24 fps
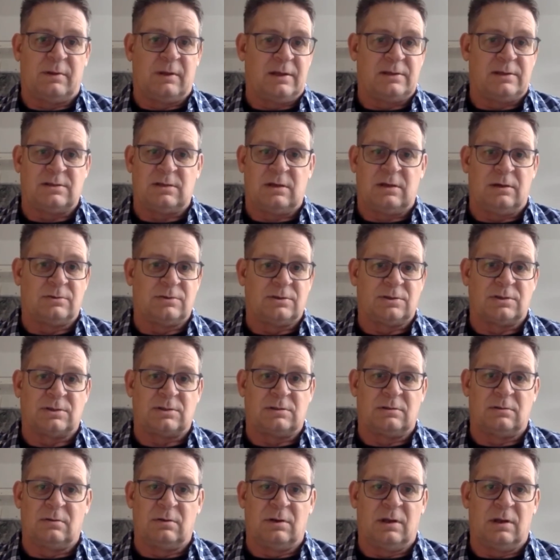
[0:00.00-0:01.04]
I saw
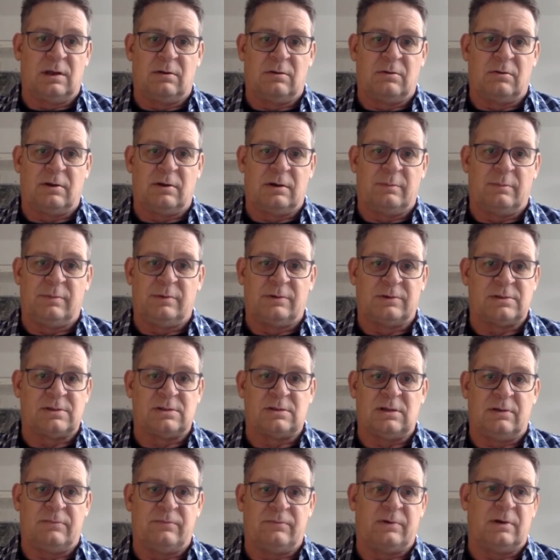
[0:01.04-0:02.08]
just incredible
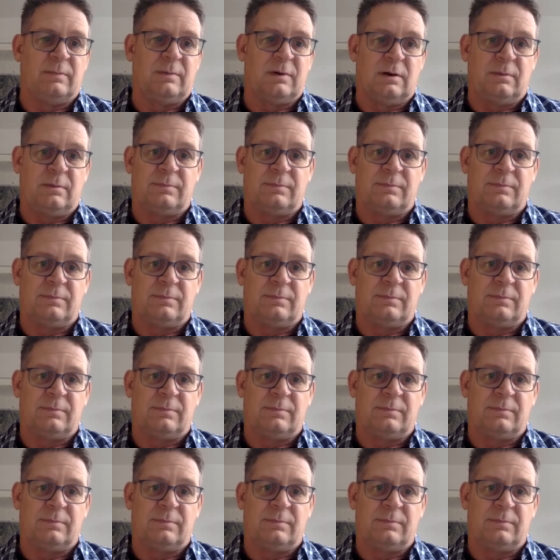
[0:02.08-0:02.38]
stuff come up.